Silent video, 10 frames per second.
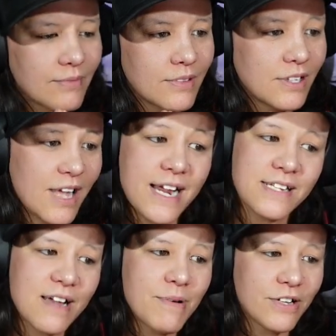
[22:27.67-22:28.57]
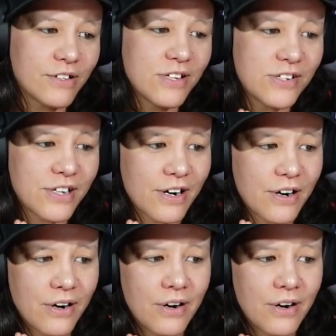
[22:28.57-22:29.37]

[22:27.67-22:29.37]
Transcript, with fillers: The Lions have been good this year.